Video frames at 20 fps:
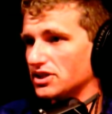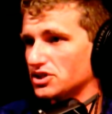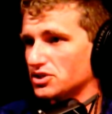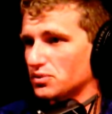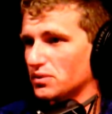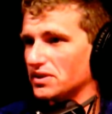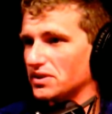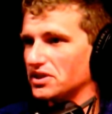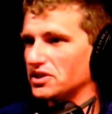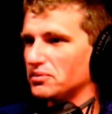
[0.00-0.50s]
I
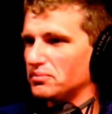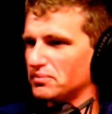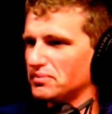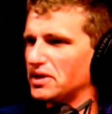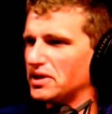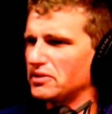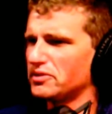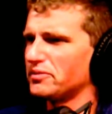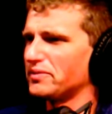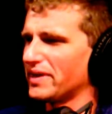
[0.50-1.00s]
just wanted
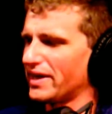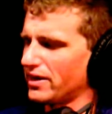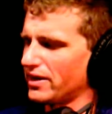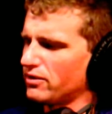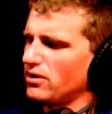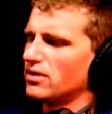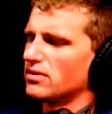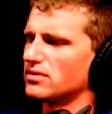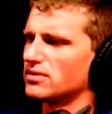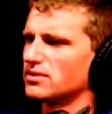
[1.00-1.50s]
him to be
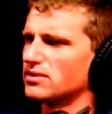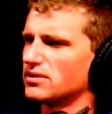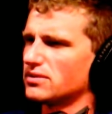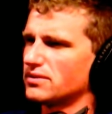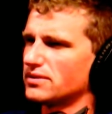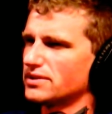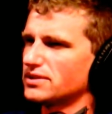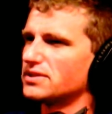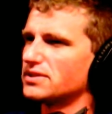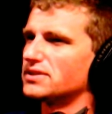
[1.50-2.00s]
like, "Whoa,
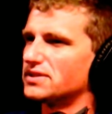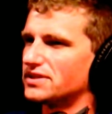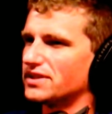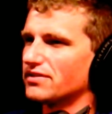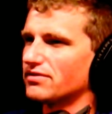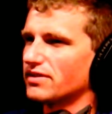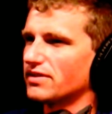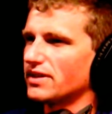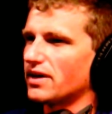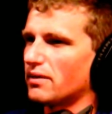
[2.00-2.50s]
this is
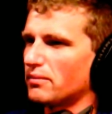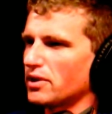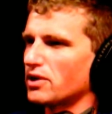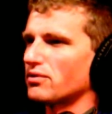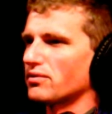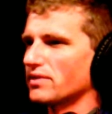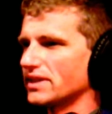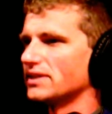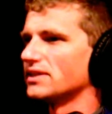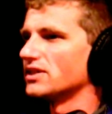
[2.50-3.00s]
different. I'm
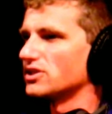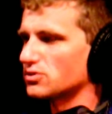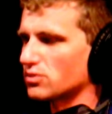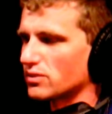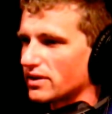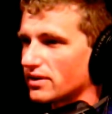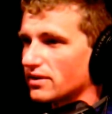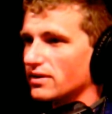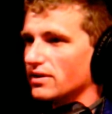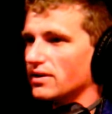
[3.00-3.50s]
gonna read this one."